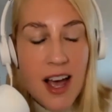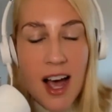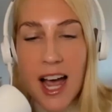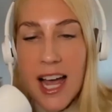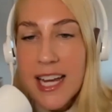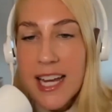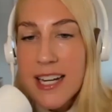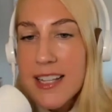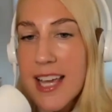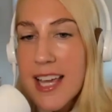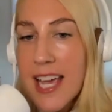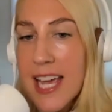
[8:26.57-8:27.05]

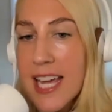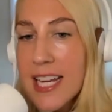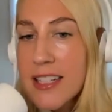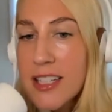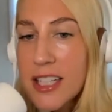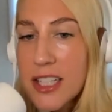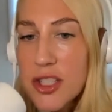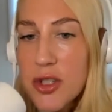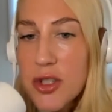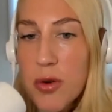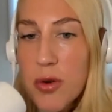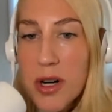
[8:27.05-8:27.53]
I had gained
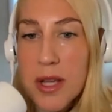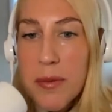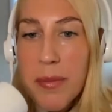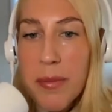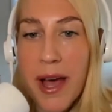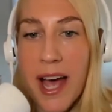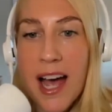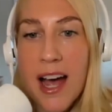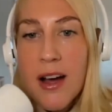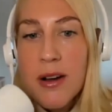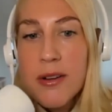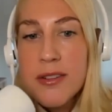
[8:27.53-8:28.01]
like twenty
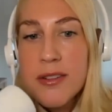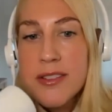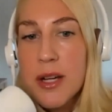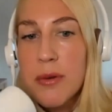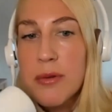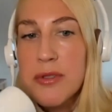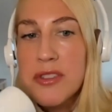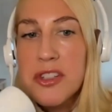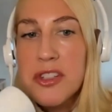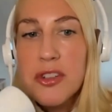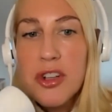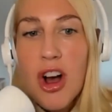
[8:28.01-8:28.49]
pounds. I
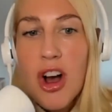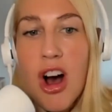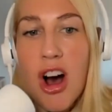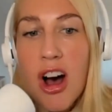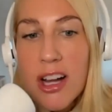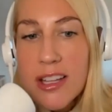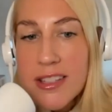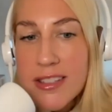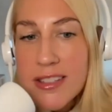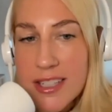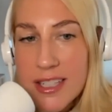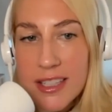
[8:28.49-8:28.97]
was
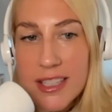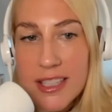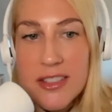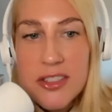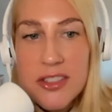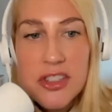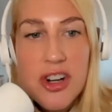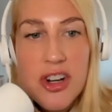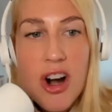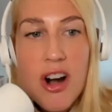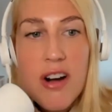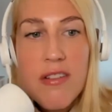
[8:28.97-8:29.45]
constantly
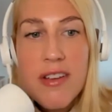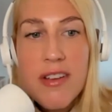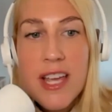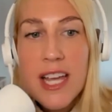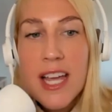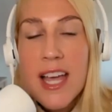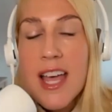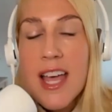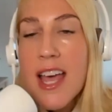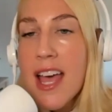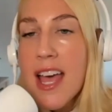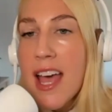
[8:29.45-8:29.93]

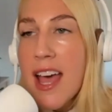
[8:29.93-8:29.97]
starving.